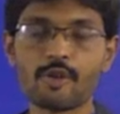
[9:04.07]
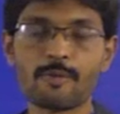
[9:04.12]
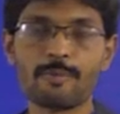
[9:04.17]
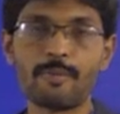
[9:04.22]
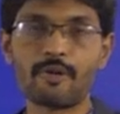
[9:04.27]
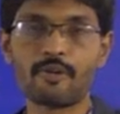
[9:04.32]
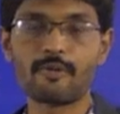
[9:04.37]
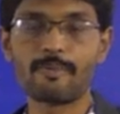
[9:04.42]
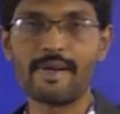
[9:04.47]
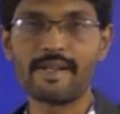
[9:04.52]
the
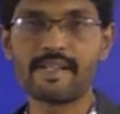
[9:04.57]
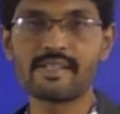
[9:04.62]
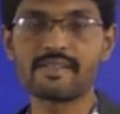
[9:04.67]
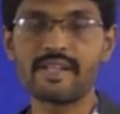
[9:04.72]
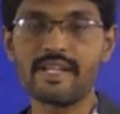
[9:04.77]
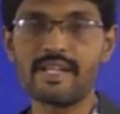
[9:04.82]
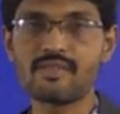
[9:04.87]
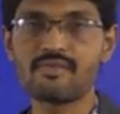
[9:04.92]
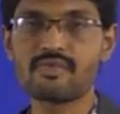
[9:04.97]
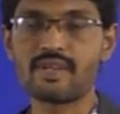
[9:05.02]
power of minus
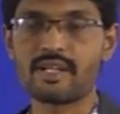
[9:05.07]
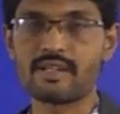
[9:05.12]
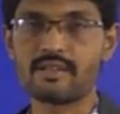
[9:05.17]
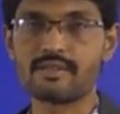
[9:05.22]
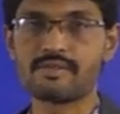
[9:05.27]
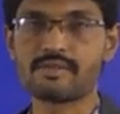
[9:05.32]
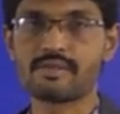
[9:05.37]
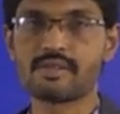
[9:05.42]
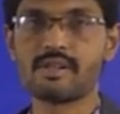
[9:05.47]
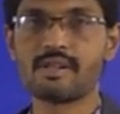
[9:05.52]
8
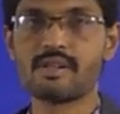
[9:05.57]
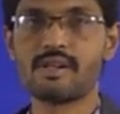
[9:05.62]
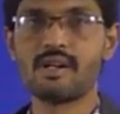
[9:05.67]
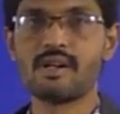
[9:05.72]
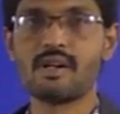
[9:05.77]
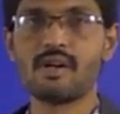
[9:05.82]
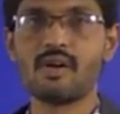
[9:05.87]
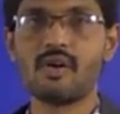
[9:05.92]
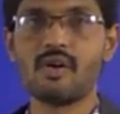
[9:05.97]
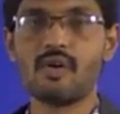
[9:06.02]
seconds.
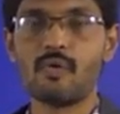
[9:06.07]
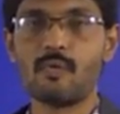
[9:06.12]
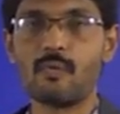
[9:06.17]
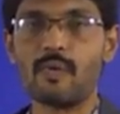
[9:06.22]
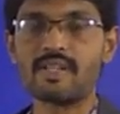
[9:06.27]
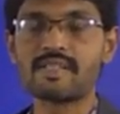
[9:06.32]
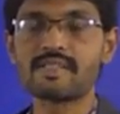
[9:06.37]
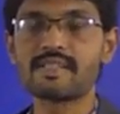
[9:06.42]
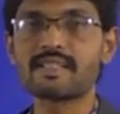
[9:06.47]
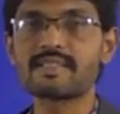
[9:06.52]

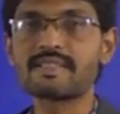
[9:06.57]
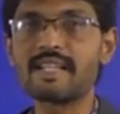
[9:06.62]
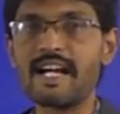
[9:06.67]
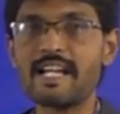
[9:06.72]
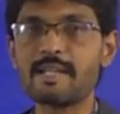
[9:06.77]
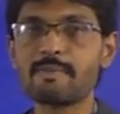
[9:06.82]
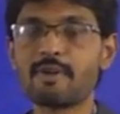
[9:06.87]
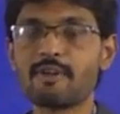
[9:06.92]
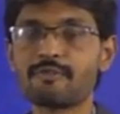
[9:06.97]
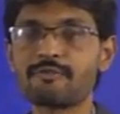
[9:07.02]
Once the
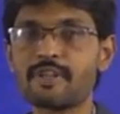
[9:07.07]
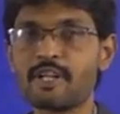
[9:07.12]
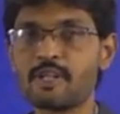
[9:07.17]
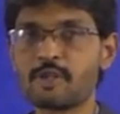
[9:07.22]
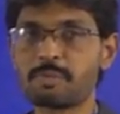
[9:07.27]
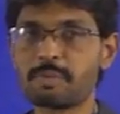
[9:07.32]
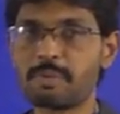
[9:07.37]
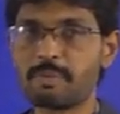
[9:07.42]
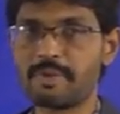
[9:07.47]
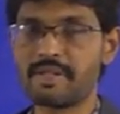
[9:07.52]
time of 10
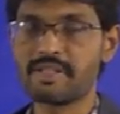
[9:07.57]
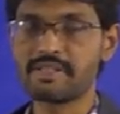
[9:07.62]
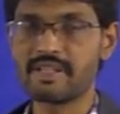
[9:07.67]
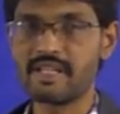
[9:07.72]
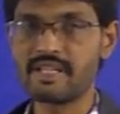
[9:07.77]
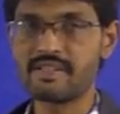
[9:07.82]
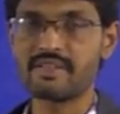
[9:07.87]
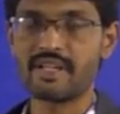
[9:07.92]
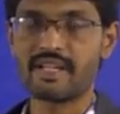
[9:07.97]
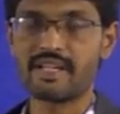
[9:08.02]
to the minus
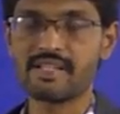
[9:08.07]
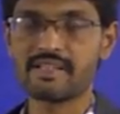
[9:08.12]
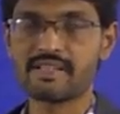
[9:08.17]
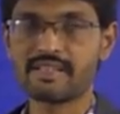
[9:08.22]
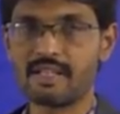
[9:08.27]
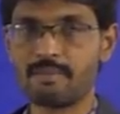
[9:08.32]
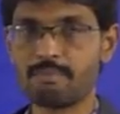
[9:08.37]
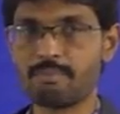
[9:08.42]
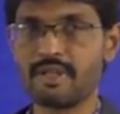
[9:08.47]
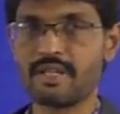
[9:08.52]
8 seconds
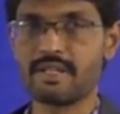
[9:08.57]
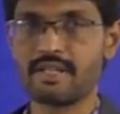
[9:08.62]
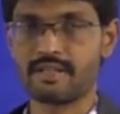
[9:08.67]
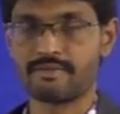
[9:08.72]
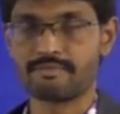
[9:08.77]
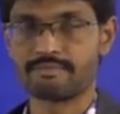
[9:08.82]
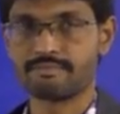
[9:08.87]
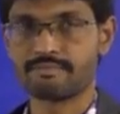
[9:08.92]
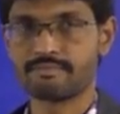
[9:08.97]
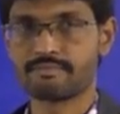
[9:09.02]
completed,
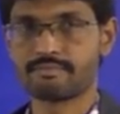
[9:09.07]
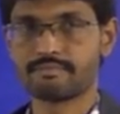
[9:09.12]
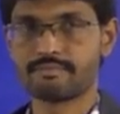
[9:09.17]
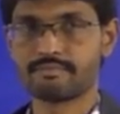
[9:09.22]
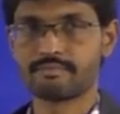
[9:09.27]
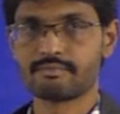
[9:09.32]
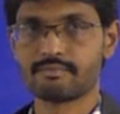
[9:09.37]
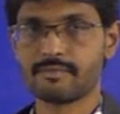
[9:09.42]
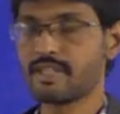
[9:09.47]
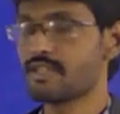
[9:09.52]

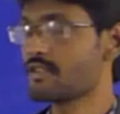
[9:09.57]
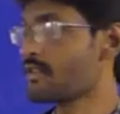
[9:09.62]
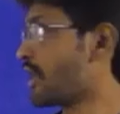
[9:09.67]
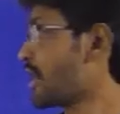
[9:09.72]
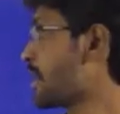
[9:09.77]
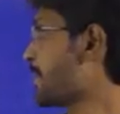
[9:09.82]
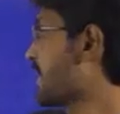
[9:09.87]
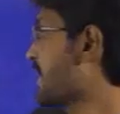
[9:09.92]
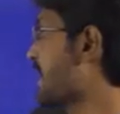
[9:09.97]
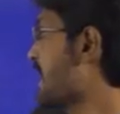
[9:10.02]
it is
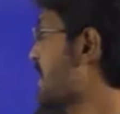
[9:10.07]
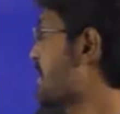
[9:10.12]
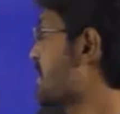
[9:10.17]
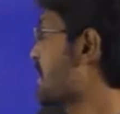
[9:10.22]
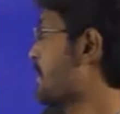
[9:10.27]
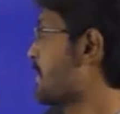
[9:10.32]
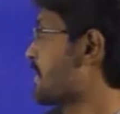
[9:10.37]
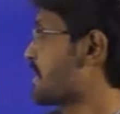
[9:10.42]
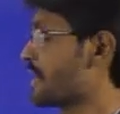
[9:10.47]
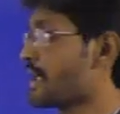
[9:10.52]
not a
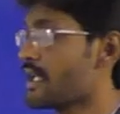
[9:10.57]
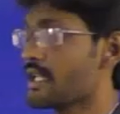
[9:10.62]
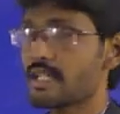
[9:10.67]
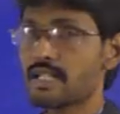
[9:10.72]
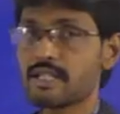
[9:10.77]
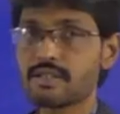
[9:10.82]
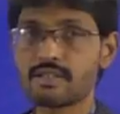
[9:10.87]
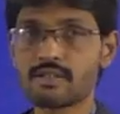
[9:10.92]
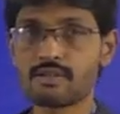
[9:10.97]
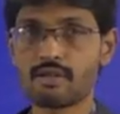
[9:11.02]
metastable state.
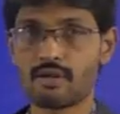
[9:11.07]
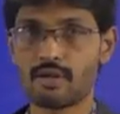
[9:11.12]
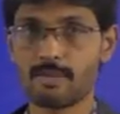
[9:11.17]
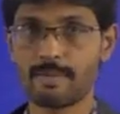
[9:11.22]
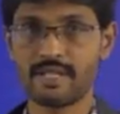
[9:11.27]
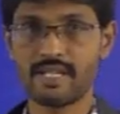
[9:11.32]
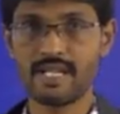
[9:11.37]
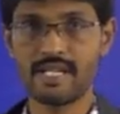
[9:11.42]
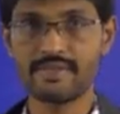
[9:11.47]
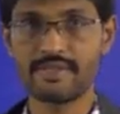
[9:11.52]
E3 is not a
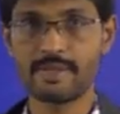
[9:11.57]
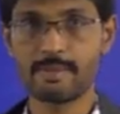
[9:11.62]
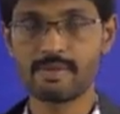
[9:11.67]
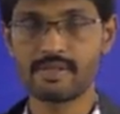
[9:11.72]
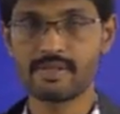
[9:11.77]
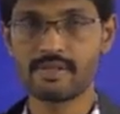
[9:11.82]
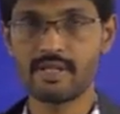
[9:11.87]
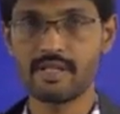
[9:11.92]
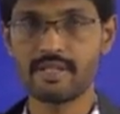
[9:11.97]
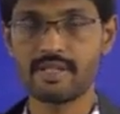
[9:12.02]

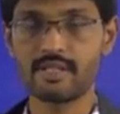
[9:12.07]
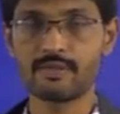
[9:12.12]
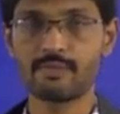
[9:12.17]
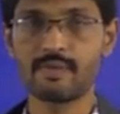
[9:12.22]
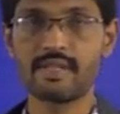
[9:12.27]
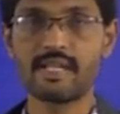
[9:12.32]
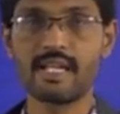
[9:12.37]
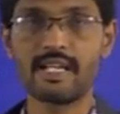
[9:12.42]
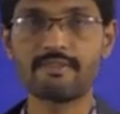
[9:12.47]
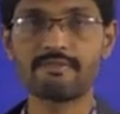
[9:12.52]
metastable state. That's
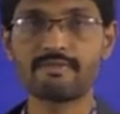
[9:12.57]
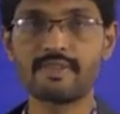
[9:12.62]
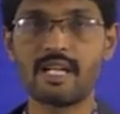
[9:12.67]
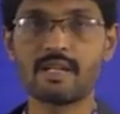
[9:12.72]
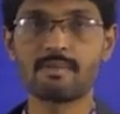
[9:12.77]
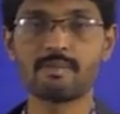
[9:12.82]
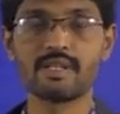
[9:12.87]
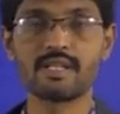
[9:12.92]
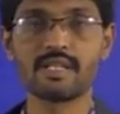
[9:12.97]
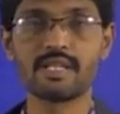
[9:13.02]
why
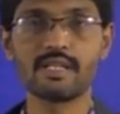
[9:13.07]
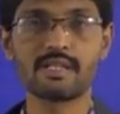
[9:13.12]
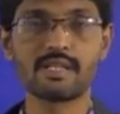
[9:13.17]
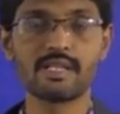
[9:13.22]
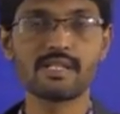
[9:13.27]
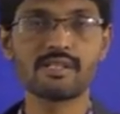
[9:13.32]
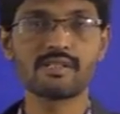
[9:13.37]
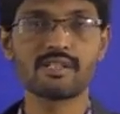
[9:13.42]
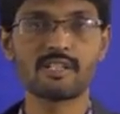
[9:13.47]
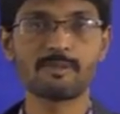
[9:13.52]
lifetime in E3
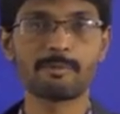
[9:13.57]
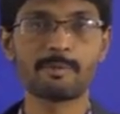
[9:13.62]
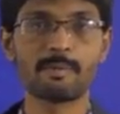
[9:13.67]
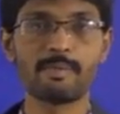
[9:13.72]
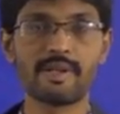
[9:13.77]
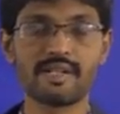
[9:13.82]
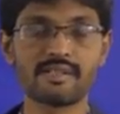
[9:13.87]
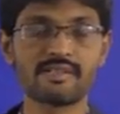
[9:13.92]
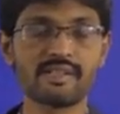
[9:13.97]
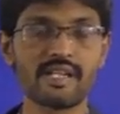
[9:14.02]
is 10 to the
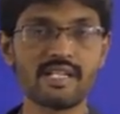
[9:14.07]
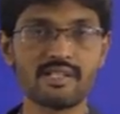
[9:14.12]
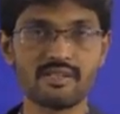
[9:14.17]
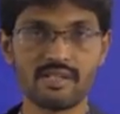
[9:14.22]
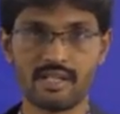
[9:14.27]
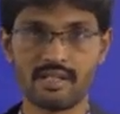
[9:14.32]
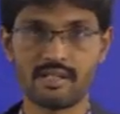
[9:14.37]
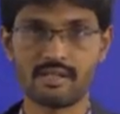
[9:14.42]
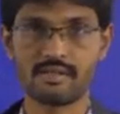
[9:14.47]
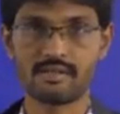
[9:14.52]
minus 8
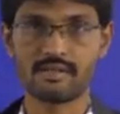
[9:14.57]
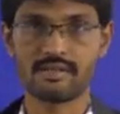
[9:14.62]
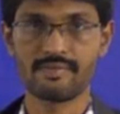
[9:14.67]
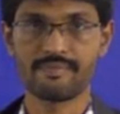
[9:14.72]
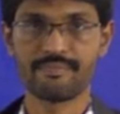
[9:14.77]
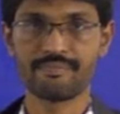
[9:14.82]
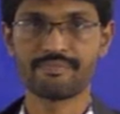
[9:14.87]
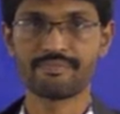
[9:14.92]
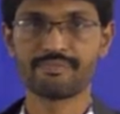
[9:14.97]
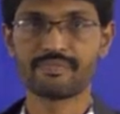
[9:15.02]
seconds.
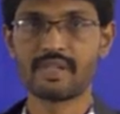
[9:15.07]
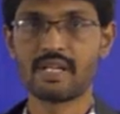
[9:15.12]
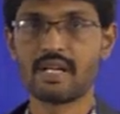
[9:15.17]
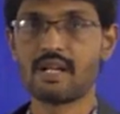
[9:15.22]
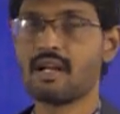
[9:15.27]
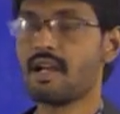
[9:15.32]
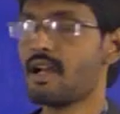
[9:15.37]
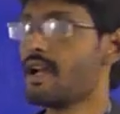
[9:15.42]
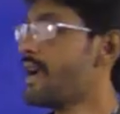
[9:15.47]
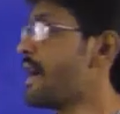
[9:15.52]

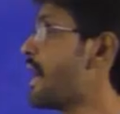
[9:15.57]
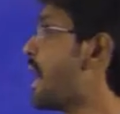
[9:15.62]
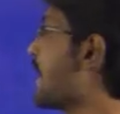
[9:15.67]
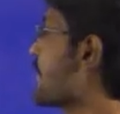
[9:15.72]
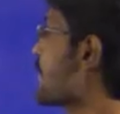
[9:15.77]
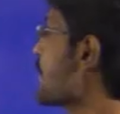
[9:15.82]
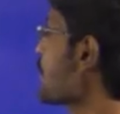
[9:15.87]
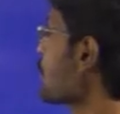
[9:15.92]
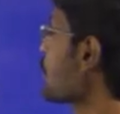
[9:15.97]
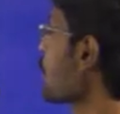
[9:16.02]

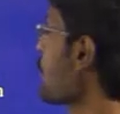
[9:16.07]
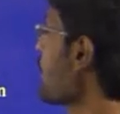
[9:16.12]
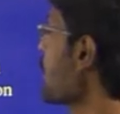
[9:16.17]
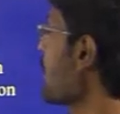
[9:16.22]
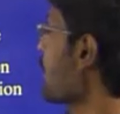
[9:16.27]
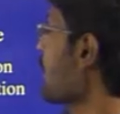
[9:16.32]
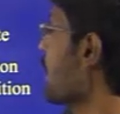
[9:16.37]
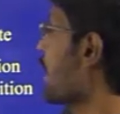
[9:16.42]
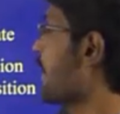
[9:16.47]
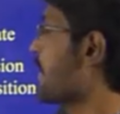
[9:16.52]
And these
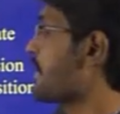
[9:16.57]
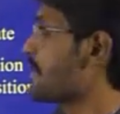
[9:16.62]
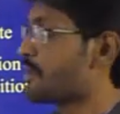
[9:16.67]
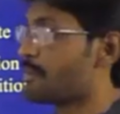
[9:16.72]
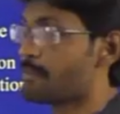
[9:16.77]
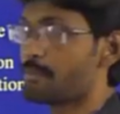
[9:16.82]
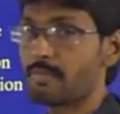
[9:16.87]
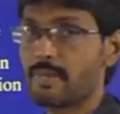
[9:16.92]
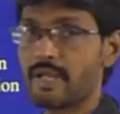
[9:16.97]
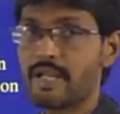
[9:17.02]
chromium ions
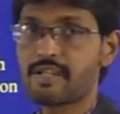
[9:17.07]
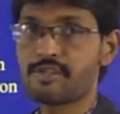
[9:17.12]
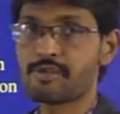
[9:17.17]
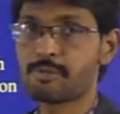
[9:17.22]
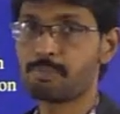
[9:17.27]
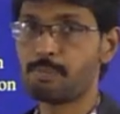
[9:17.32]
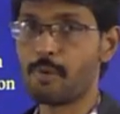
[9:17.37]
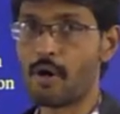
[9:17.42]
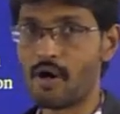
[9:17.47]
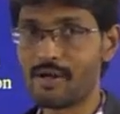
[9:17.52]
make
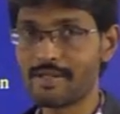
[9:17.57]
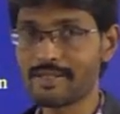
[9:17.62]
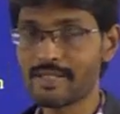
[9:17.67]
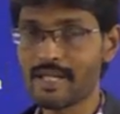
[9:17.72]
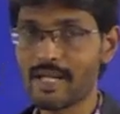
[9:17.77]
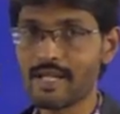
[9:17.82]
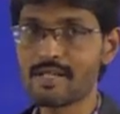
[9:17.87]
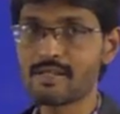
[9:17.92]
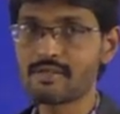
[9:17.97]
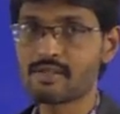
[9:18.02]

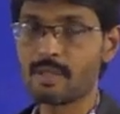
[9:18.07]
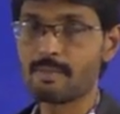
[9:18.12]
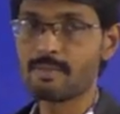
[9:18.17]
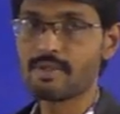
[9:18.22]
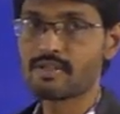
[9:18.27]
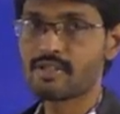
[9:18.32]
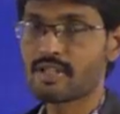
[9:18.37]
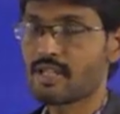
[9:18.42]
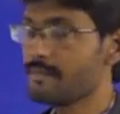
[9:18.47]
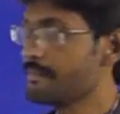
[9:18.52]
spontaneous
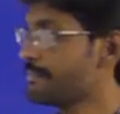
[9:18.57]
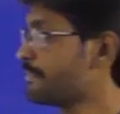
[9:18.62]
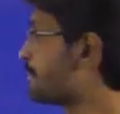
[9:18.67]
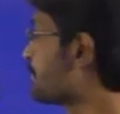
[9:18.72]
emission